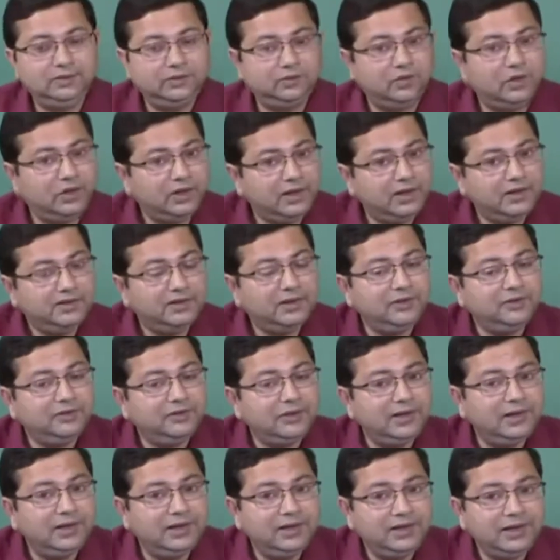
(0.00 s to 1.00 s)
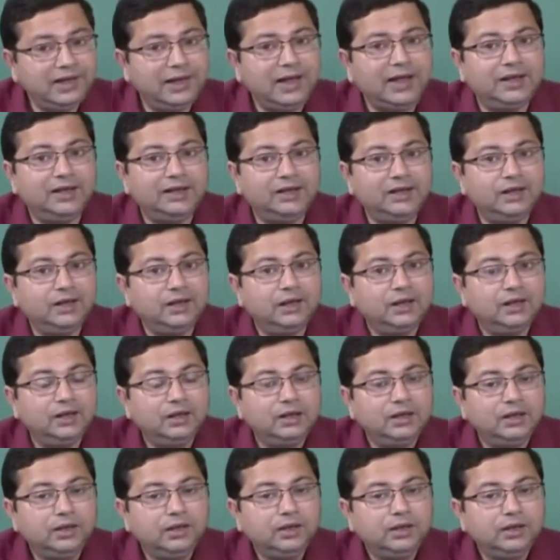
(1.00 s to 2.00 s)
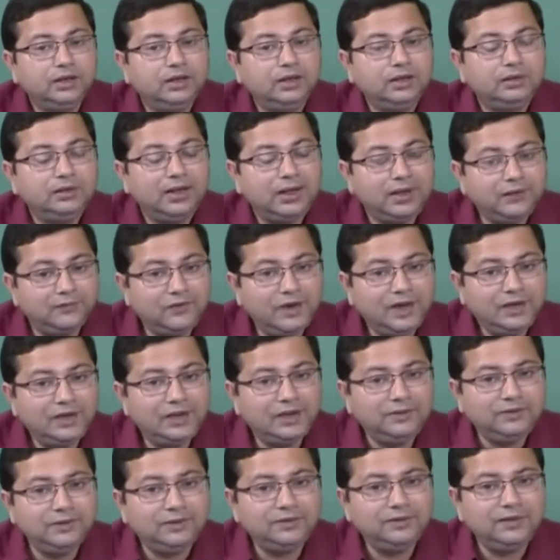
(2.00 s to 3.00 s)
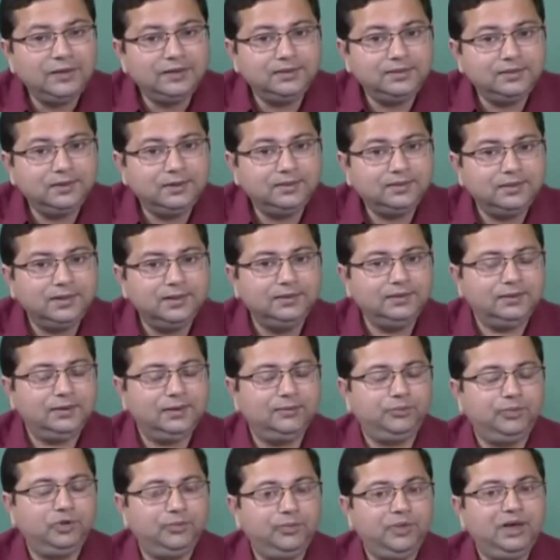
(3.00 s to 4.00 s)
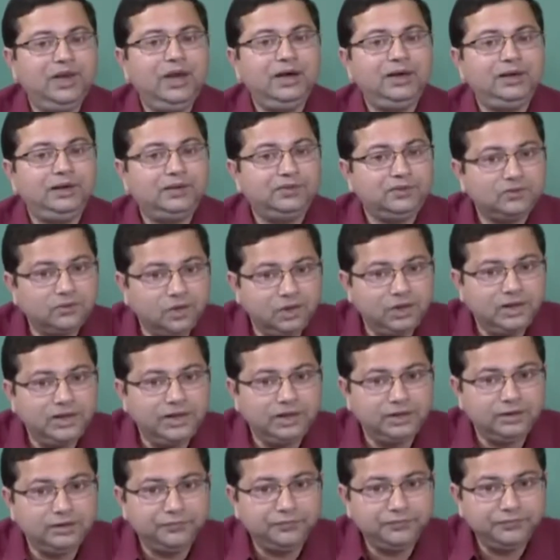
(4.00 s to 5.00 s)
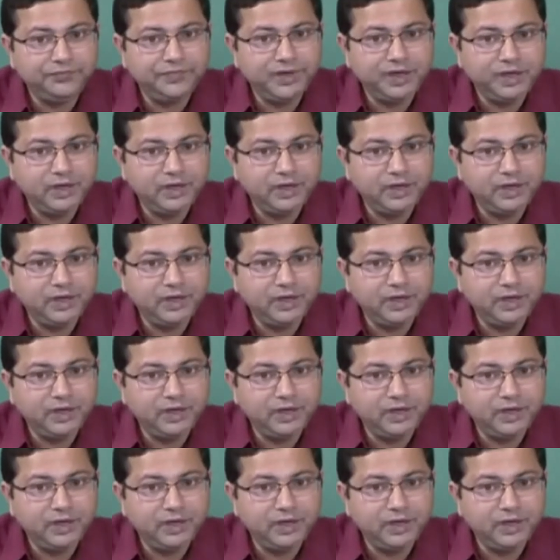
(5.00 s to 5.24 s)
by these rockets are fairly high. The advantage is that since the propellant is solid,